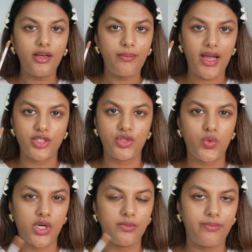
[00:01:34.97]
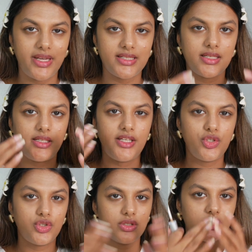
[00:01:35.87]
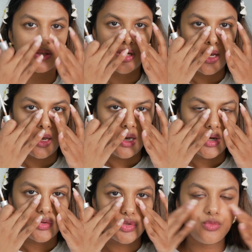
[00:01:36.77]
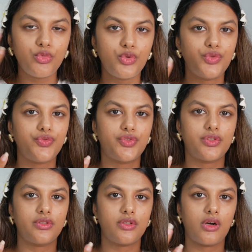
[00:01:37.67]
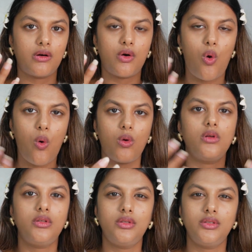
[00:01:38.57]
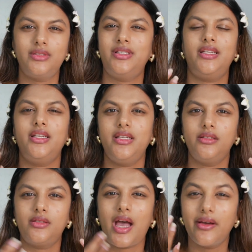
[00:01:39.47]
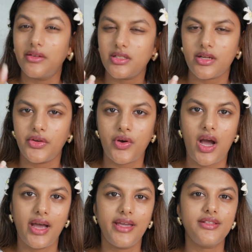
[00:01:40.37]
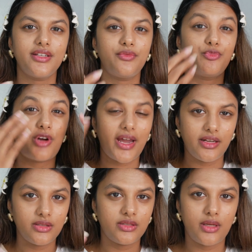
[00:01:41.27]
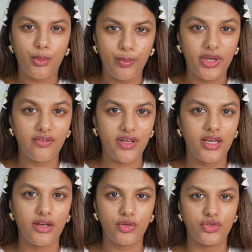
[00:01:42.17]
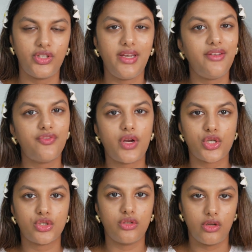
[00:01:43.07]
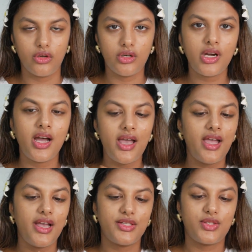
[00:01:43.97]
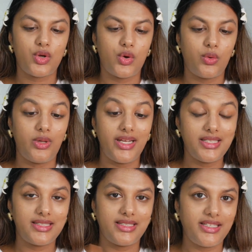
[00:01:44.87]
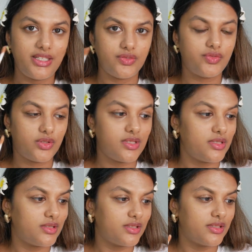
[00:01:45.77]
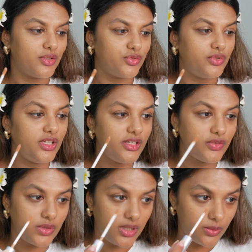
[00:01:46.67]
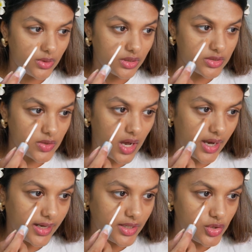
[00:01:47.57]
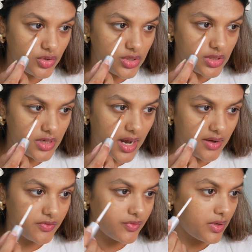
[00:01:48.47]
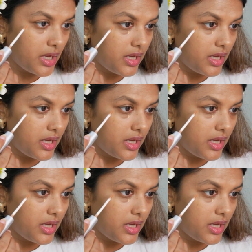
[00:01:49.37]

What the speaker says: little magic wand basically just removes all the tiredness under your eyes and brightens it up, giving it a really fresh look. So let's see if this really works. So I just have